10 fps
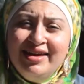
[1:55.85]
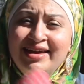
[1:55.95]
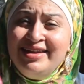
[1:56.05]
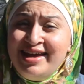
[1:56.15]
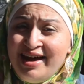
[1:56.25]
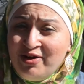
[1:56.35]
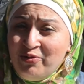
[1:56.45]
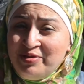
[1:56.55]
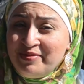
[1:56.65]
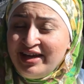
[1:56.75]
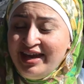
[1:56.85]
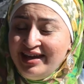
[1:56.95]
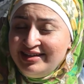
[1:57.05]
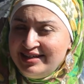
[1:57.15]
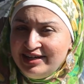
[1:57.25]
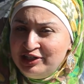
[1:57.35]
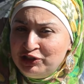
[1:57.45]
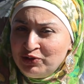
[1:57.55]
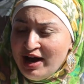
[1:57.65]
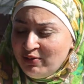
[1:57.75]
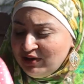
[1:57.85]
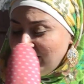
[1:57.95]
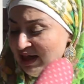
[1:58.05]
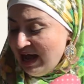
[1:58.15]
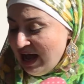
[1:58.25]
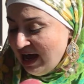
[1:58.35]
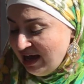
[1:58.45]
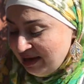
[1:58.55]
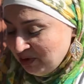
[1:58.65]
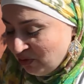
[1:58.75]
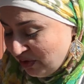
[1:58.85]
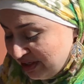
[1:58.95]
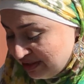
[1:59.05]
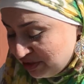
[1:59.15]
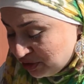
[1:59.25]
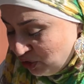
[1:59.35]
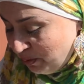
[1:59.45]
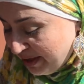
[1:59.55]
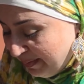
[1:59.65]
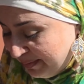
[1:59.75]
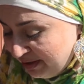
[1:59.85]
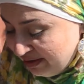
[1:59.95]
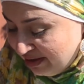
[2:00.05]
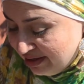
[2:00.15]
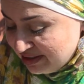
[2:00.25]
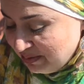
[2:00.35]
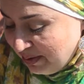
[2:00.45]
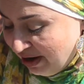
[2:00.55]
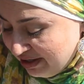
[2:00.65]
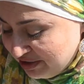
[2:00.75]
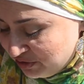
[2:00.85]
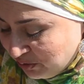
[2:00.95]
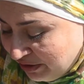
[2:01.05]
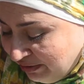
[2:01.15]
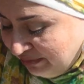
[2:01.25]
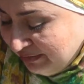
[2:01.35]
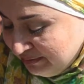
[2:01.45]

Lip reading: Now, with my handy dandy trowel, I'm going to scoop up some potting soil